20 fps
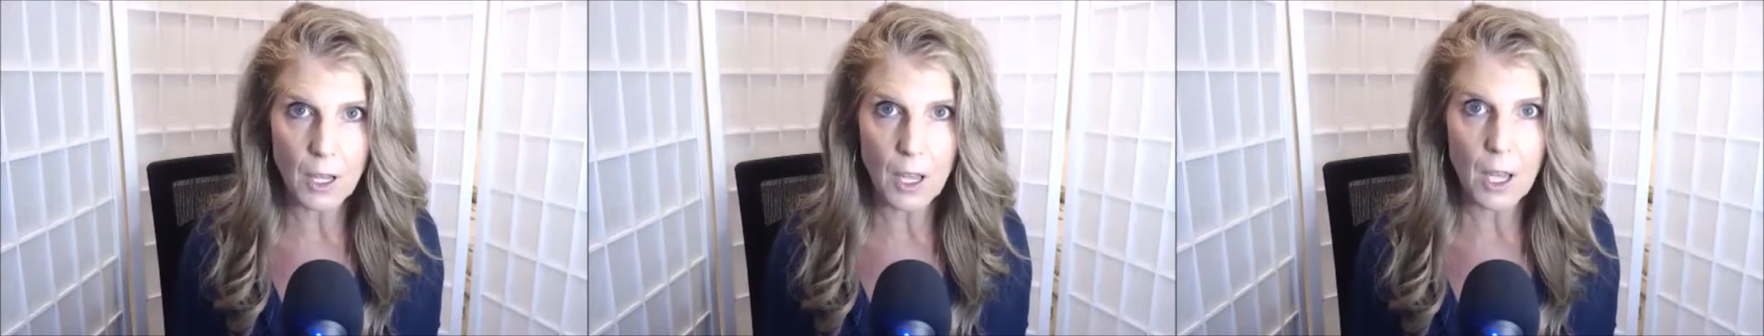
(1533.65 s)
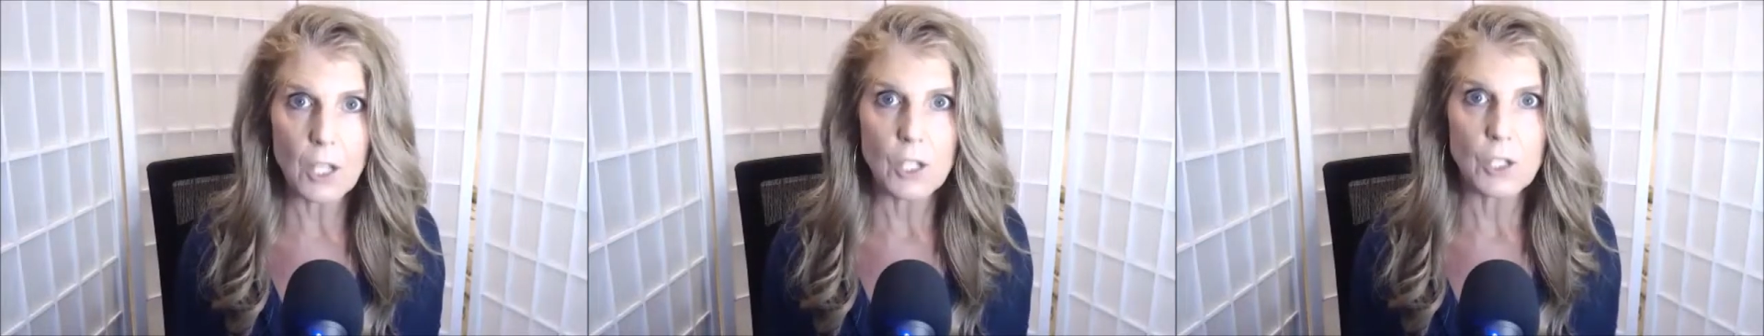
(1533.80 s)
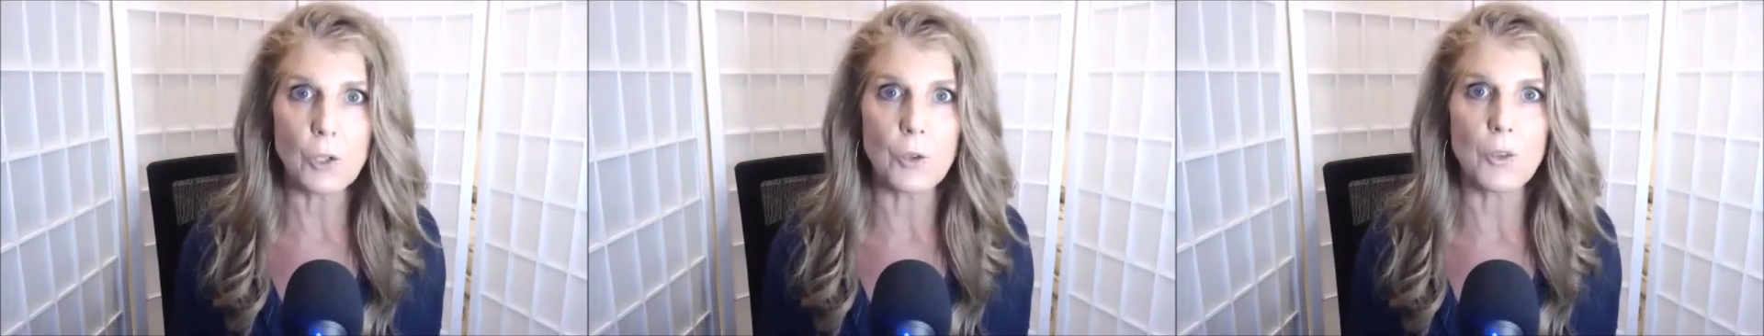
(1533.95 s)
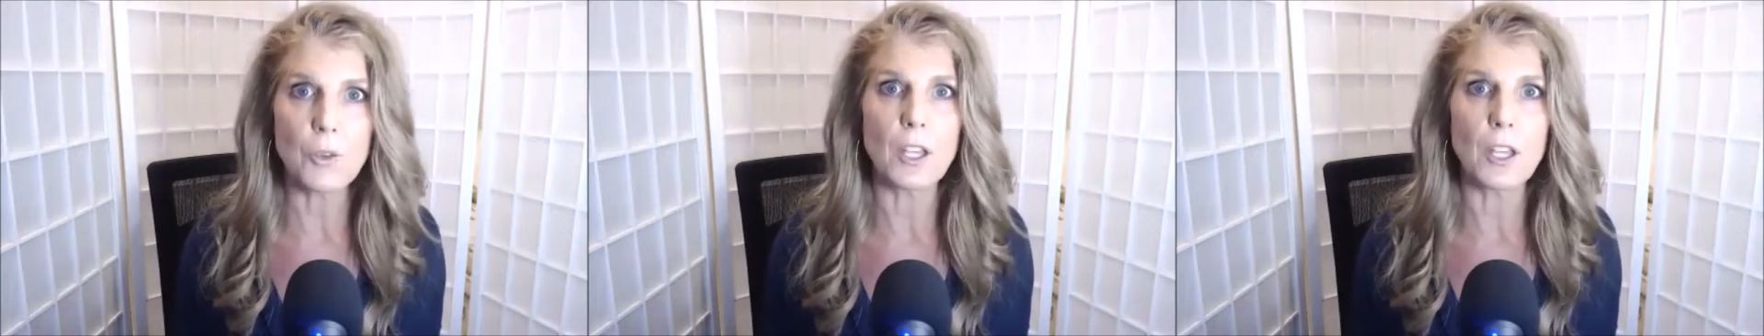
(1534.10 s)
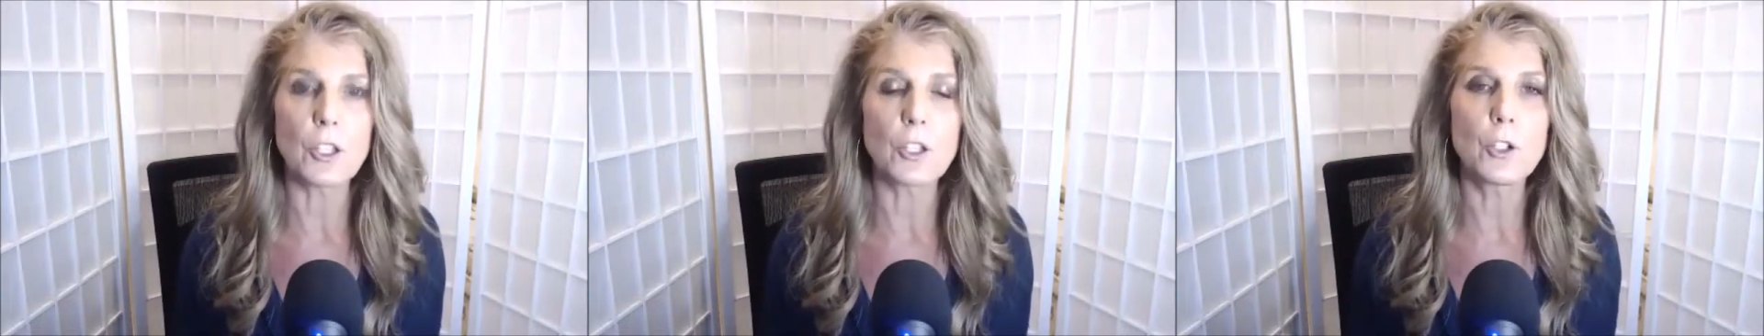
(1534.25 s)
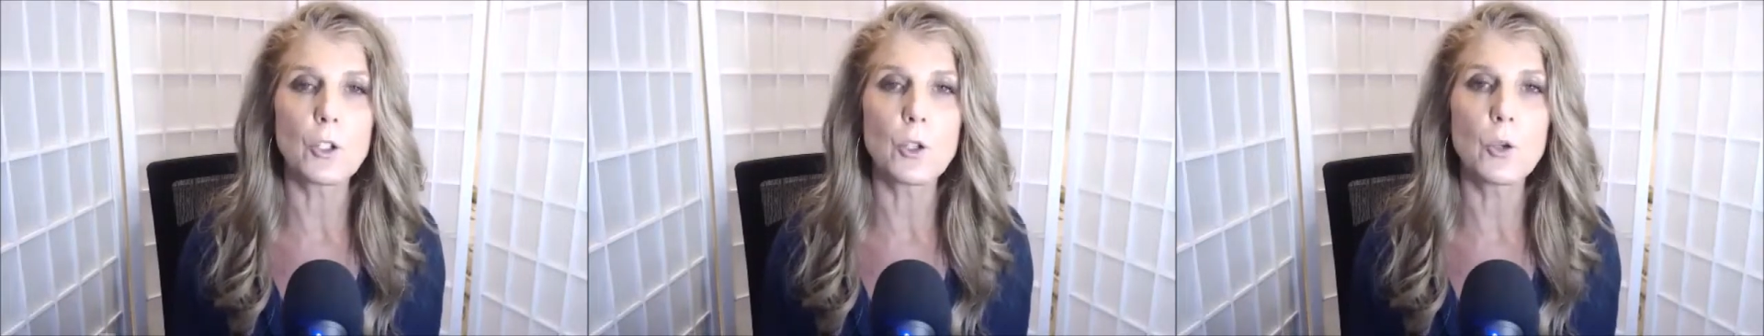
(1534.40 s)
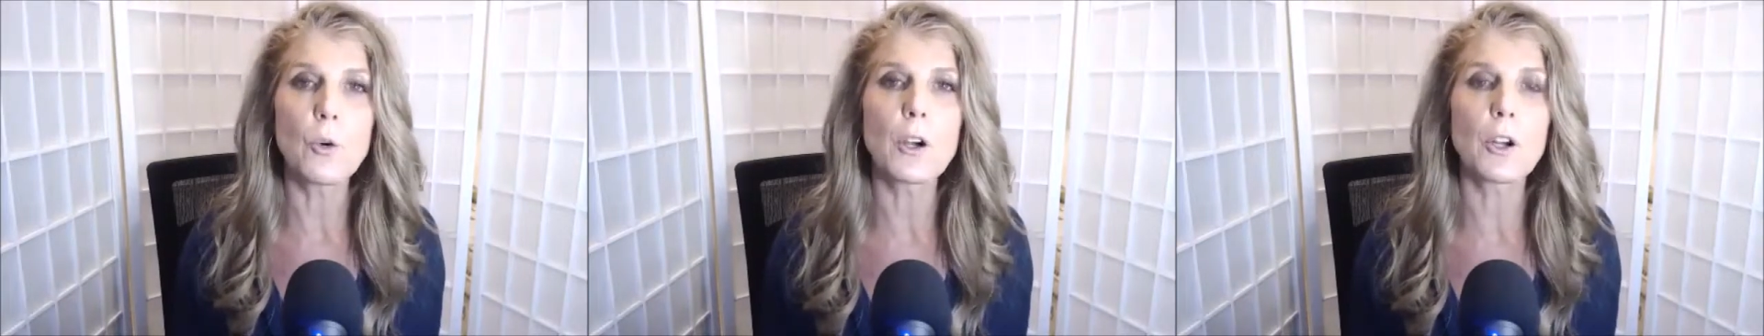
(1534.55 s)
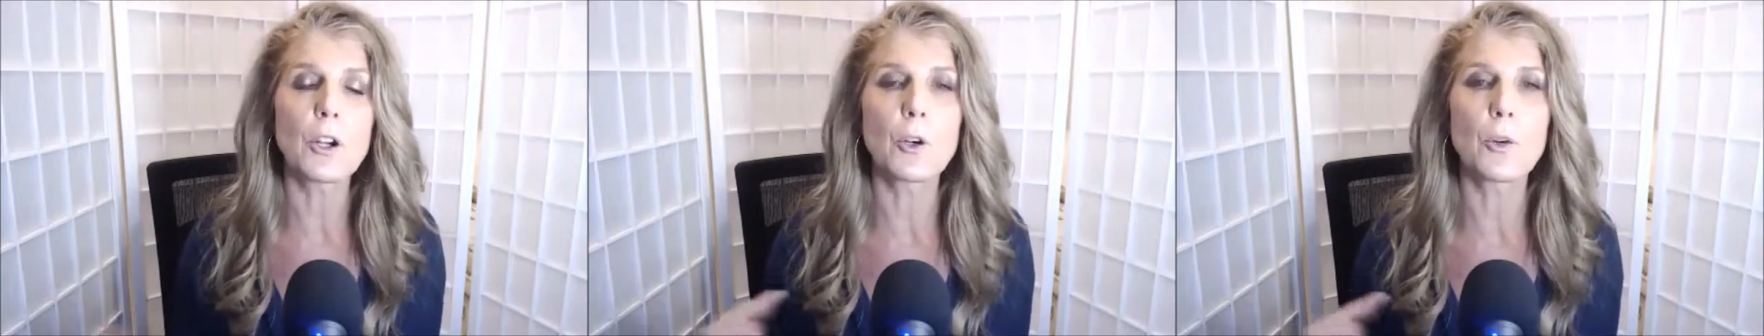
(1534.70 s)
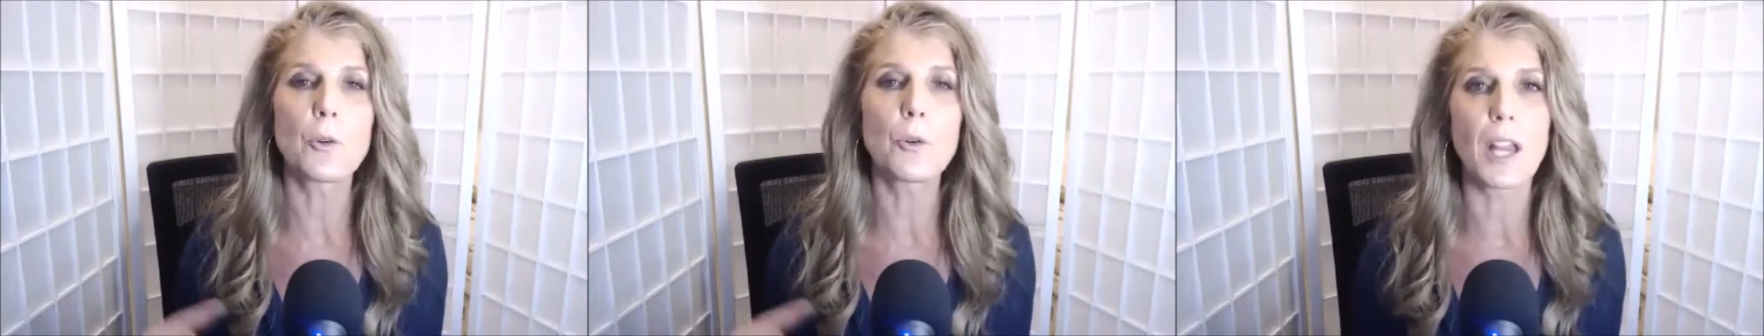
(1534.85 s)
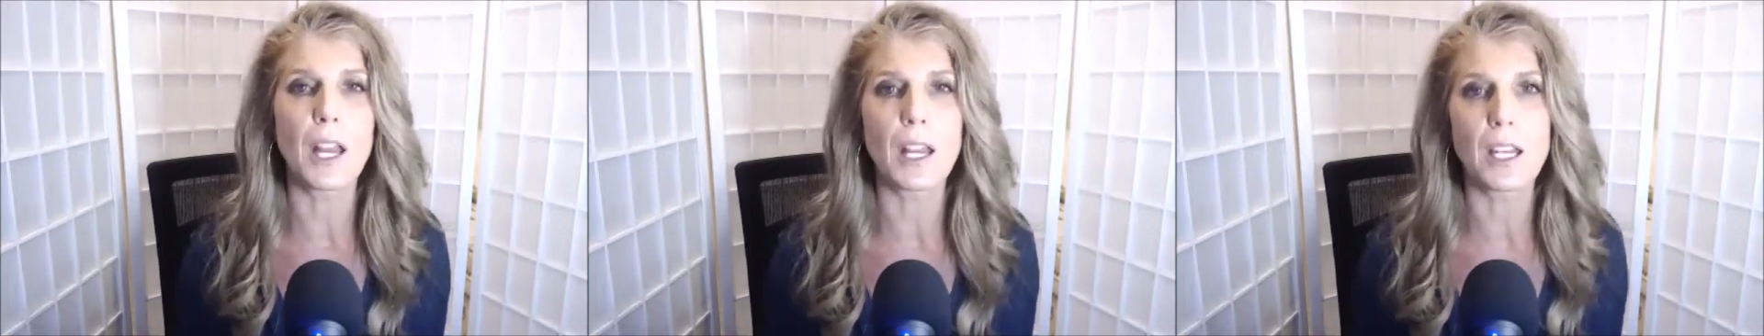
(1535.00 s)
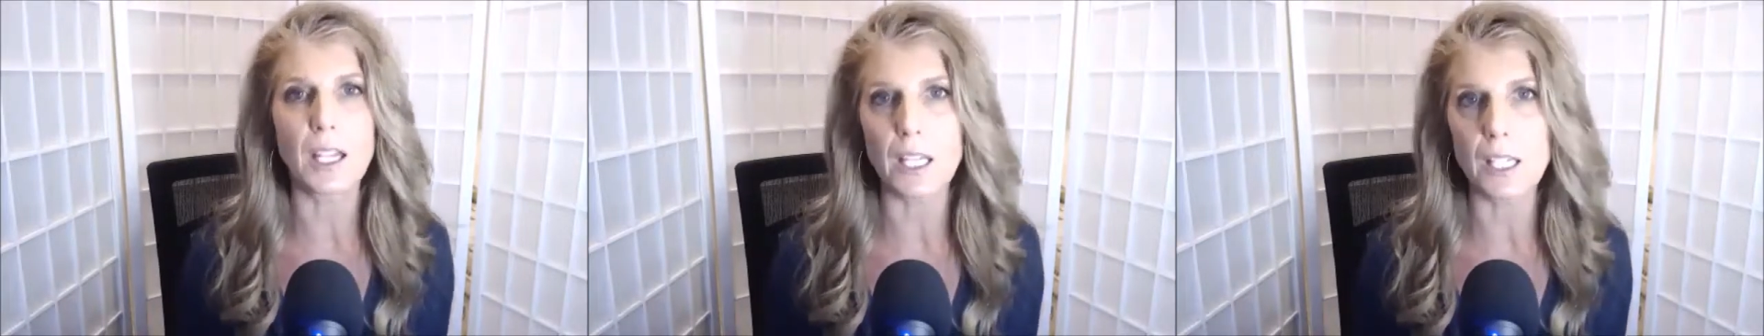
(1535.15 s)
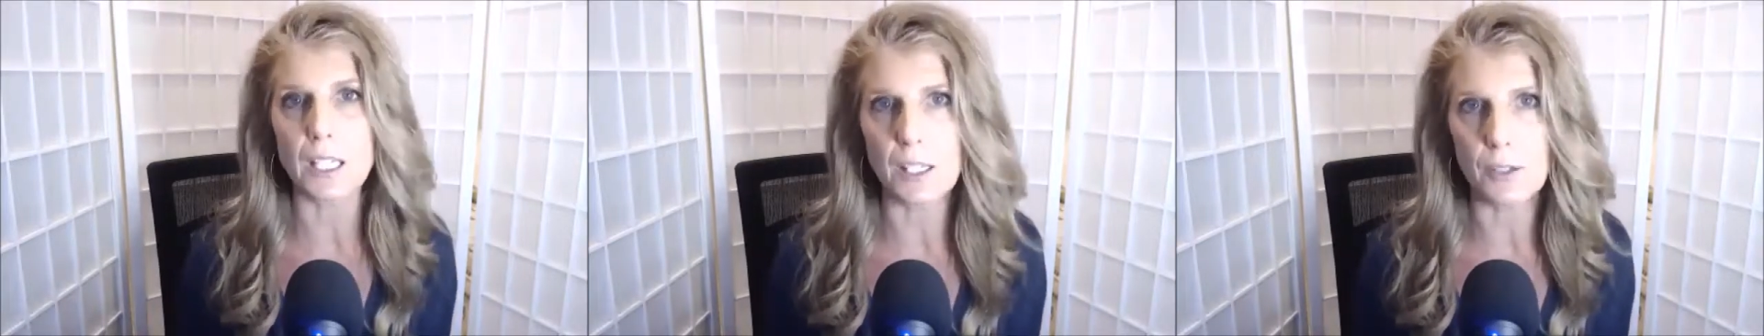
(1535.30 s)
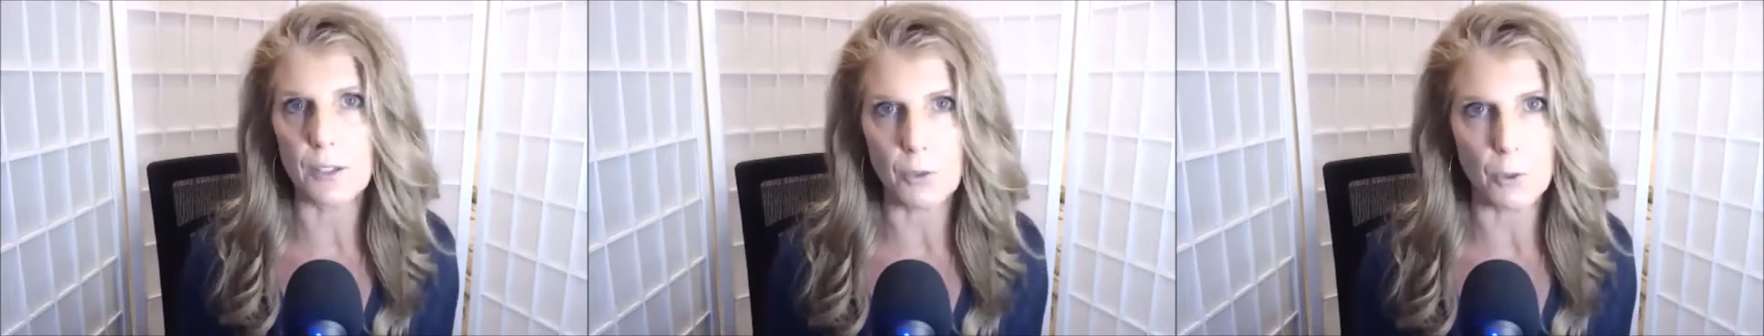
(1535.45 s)
so that you are creating a
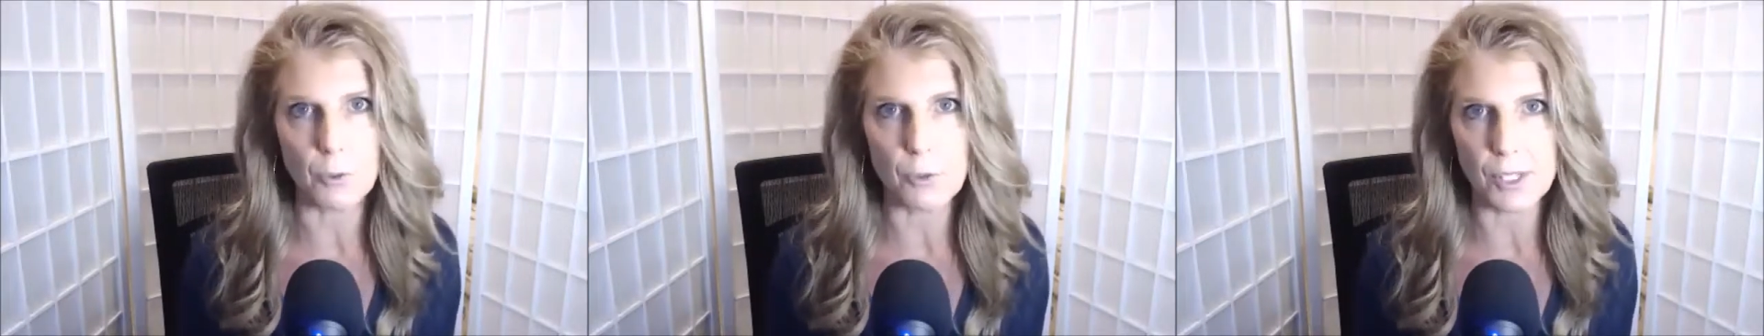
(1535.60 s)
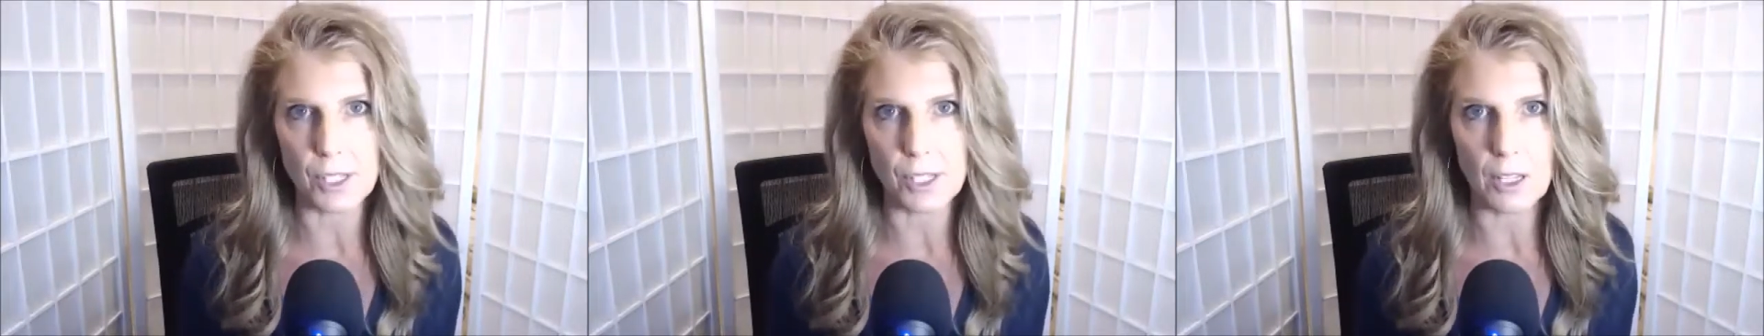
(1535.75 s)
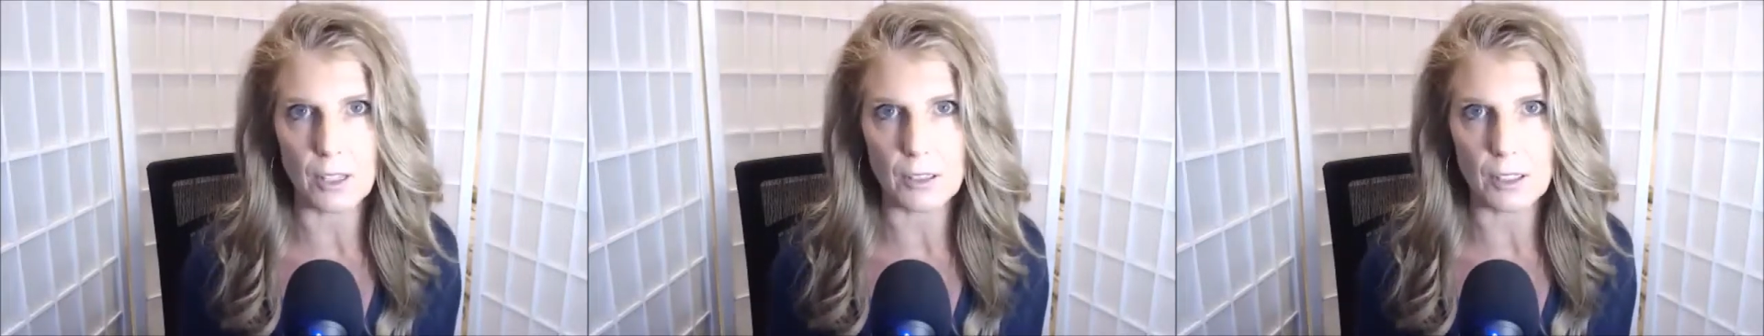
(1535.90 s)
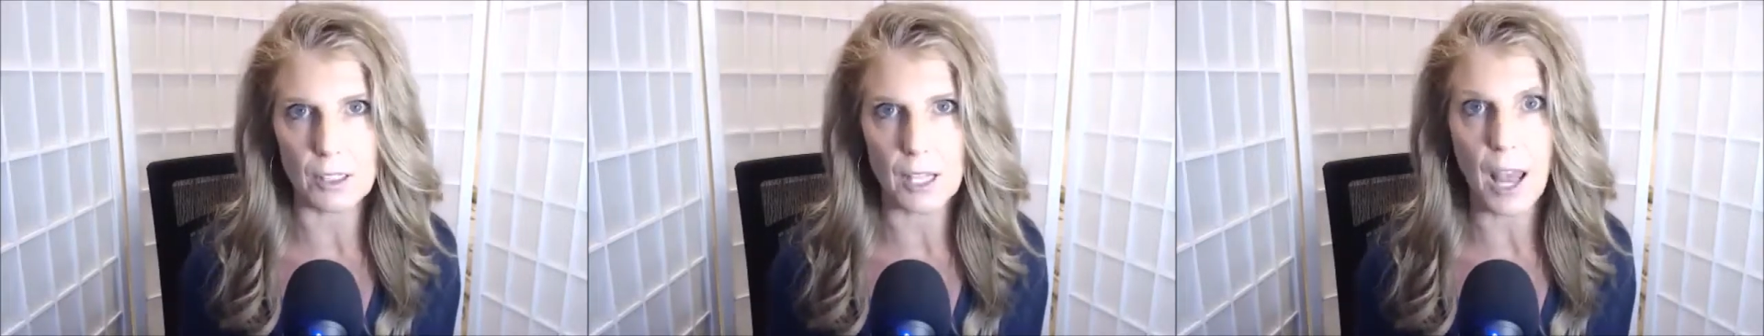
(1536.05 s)
different result.